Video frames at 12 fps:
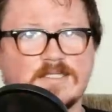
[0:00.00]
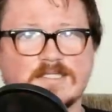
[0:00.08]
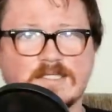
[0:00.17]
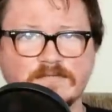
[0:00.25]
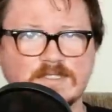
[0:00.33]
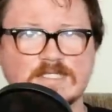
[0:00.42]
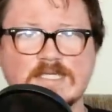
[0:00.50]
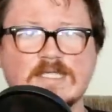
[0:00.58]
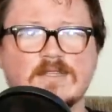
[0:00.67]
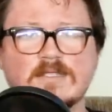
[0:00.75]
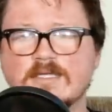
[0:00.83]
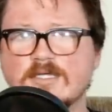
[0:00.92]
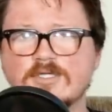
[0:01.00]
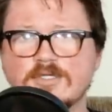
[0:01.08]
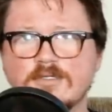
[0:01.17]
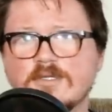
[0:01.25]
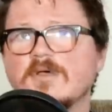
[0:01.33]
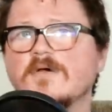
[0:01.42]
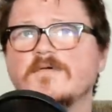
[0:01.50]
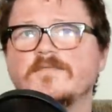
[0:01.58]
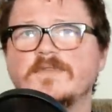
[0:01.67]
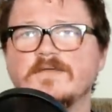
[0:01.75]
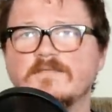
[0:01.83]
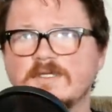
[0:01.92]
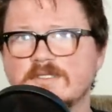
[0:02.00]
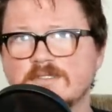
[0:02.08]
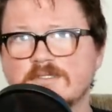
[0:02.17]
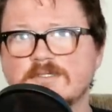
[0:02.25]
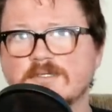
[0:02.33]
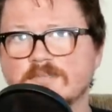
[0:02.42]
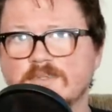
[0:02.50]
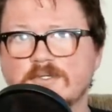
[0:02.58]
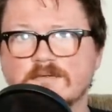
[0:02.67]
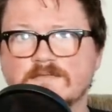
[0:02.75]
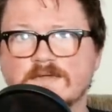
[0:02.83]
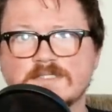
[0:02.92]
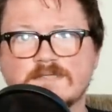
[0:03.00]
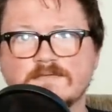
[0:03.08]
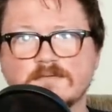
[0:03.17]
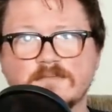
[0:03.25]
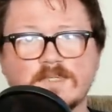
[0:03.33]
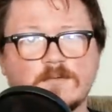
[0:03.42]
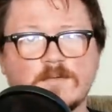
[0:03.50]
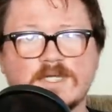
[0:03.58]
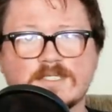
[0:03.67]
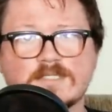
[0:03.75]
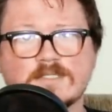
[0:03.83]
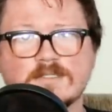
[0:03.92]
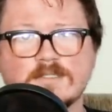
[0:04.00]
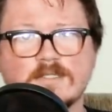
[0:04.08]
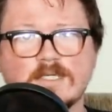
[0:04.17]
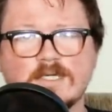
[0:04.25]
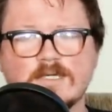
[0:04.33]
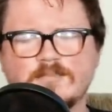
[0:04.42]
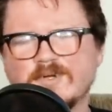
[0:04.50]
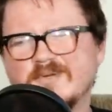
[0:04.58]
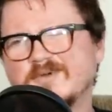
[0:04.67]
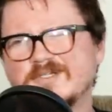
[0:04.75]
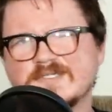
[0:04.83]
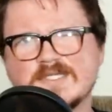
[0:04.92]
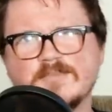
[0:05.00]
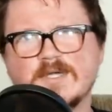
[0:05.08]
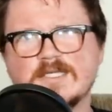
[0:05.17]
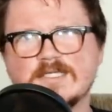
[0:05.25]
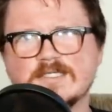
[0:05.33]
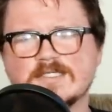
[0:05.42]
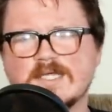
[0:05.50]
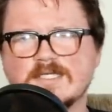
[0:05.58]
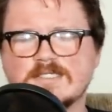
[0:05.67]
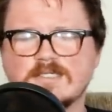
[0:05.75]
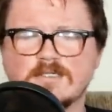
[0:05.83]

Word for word: the 17th edition of the Vintage Computer Festival Midwest. Pretty much the same idea as last